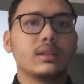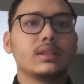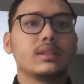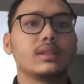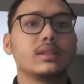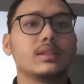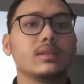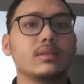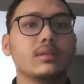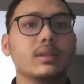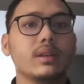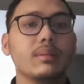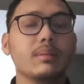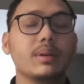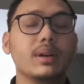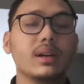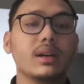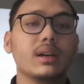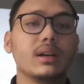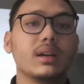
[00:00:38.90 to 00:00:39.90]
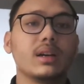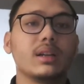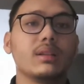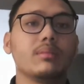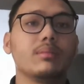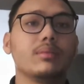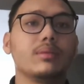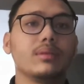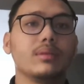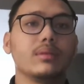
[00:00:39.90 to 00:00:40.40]
So riba
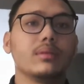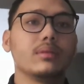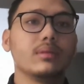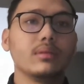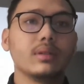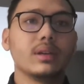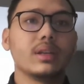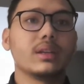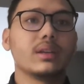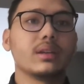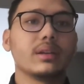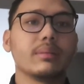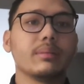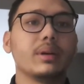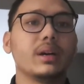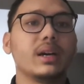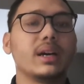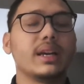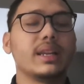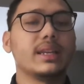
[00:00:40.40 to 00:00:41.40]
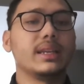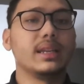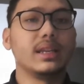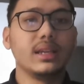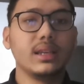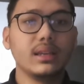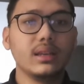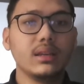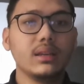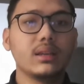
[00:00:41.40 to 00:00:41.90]
al-buyu and riba
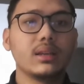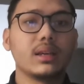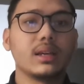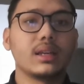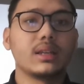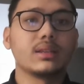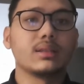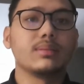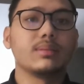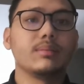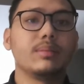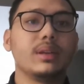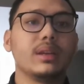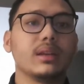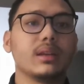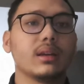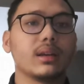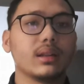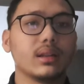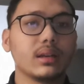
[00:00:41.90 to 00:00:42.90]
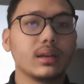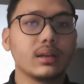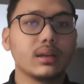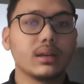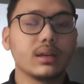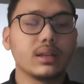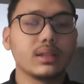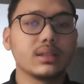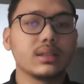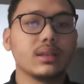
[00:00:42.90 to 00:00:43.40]
ad-din has been
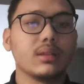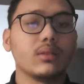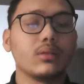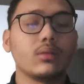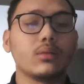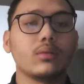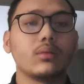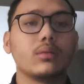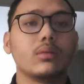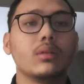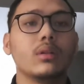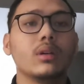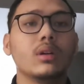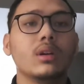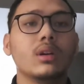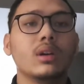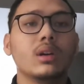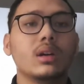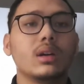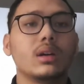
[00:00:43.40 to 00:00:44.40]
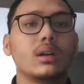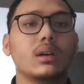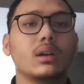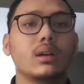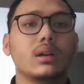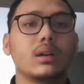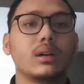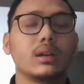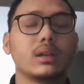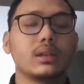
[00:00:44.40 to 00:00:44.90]
categorized into
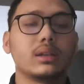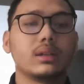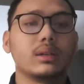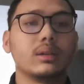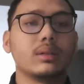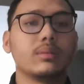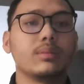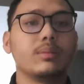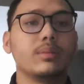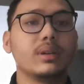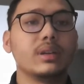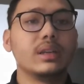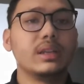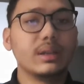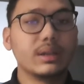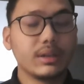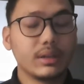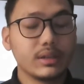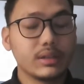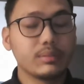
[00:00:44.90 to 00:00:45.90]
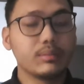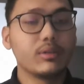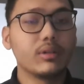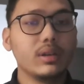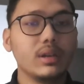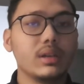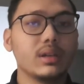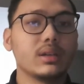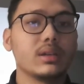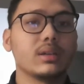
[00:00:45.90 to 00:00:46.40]
a
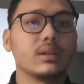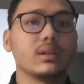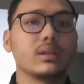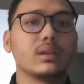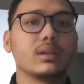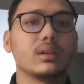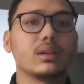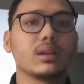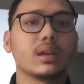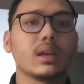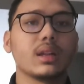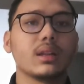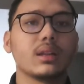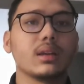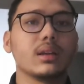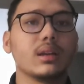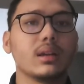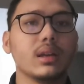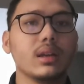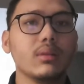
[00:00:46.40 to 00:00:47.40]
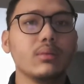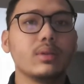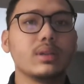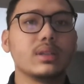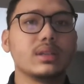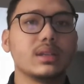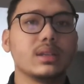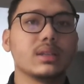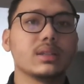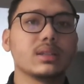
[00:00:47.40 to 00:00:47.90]
smaller category,
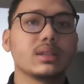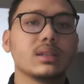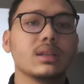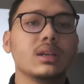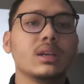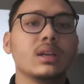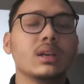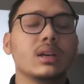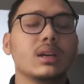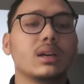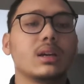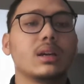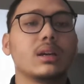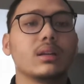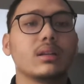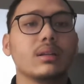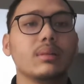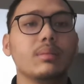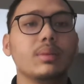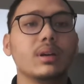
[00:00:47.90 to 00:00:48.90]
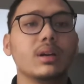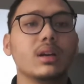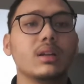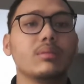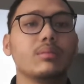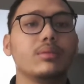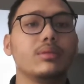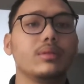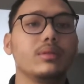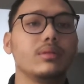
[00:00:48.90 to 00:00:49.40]
which is riba
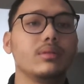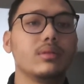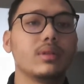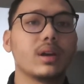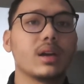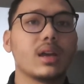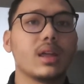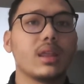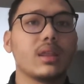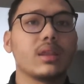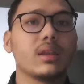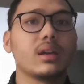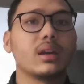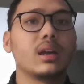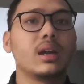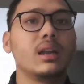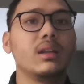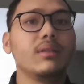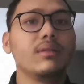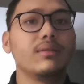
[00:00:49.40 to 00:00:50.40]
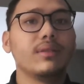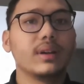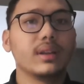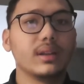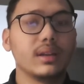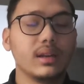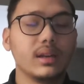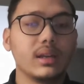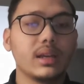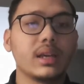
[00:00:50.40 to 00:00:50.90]
al-buyu has
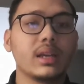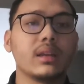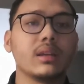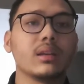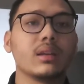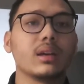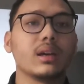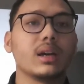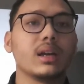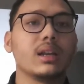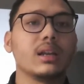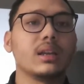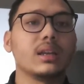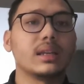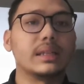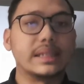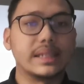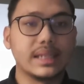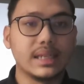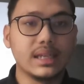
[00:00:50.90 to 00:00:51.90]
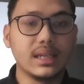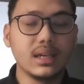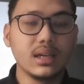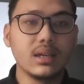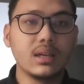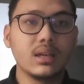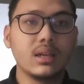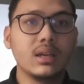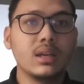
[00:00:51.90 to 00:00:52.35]
al-fadl and al-nasiyah,